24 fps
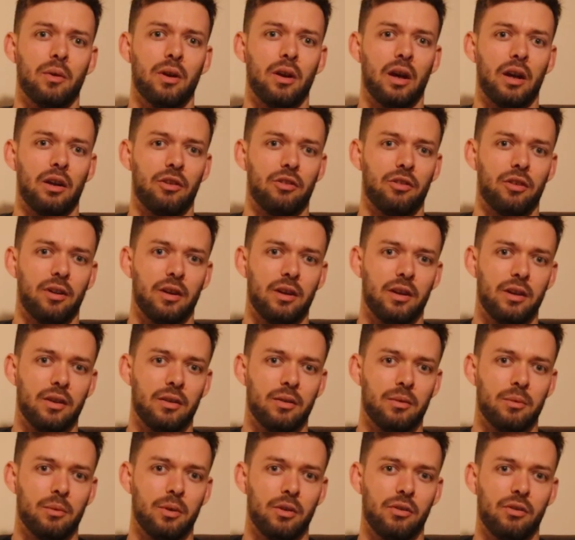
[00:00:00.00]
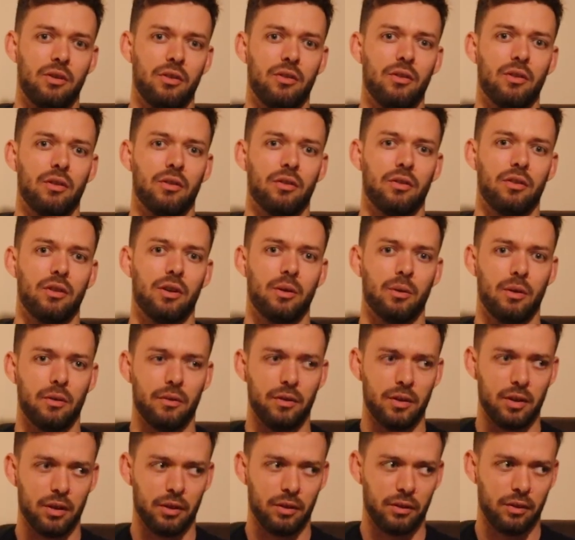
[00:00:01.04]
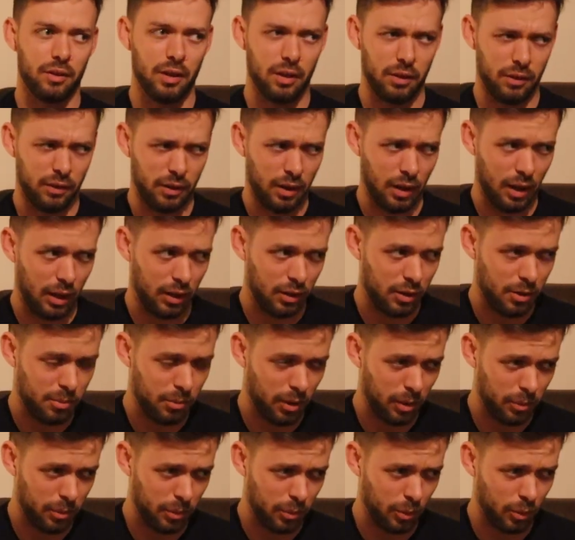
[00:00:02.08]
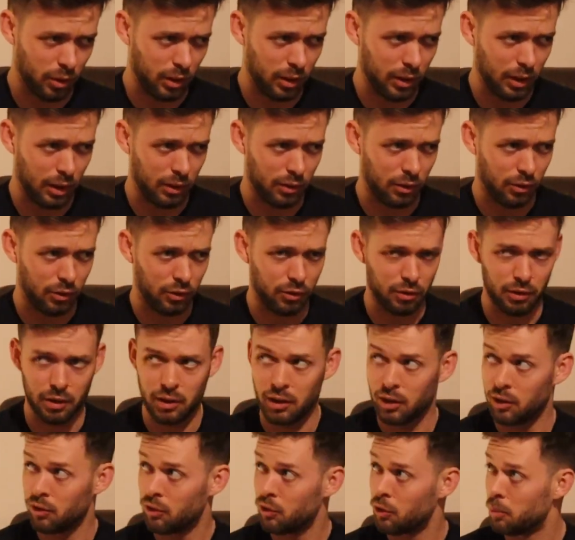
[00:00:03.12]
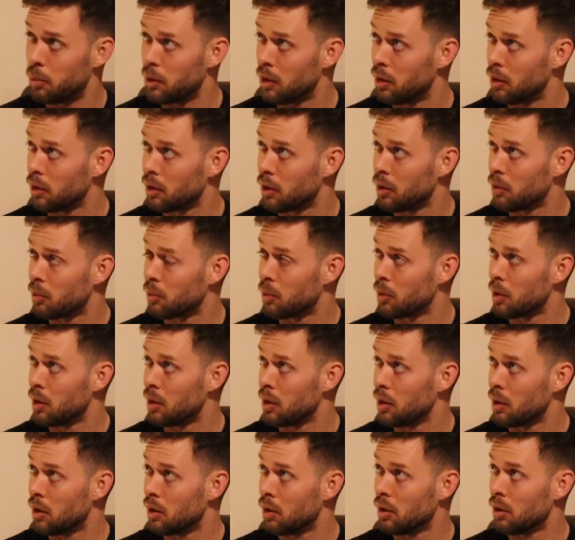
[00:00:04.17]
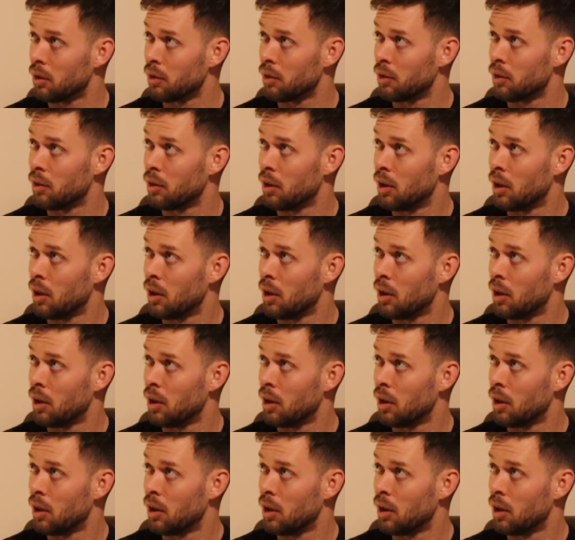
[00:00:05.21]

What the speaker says: one actually, which is not so obvious, is that you might be walking down the street and she'll be looking really hard.